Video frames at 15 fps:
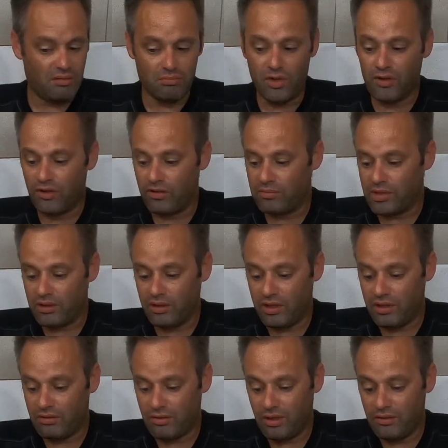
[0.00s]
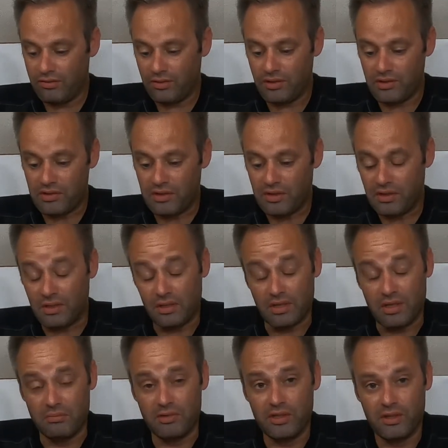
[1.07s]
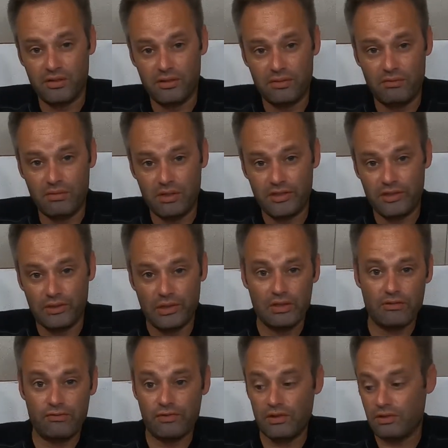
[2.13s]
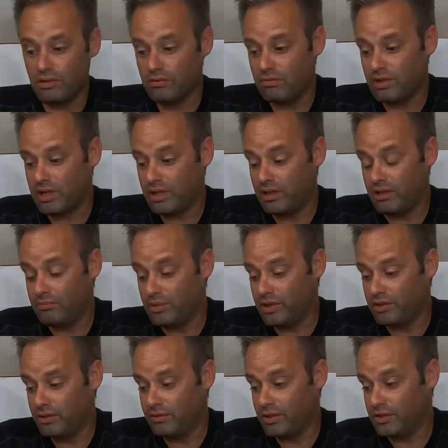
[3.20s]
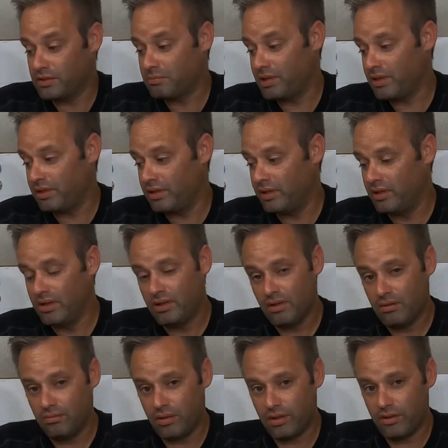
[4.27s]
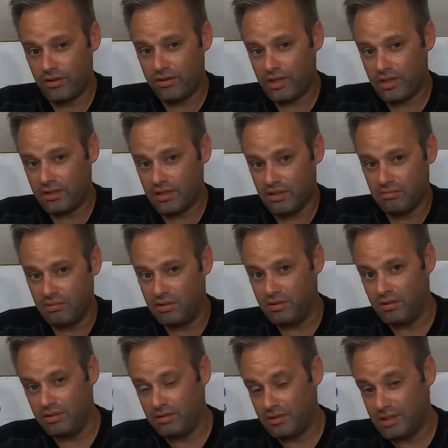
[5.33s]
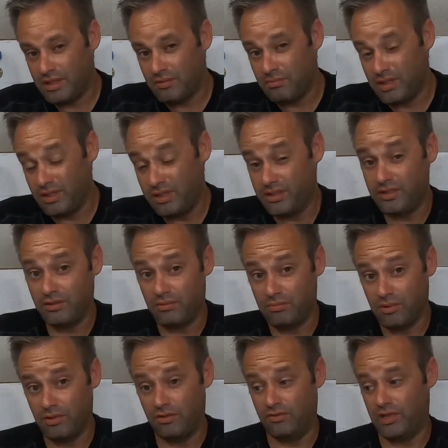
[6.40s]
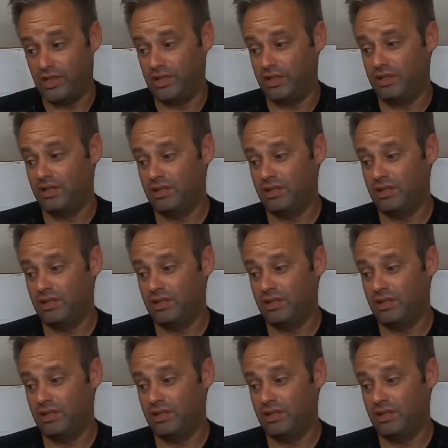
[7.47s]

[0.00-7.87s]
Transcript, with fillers: both of them are great rifles. It comes down to what you're looking for, what kind of money you want to spend. One other thing Tippin, Tippmann needs to improve on.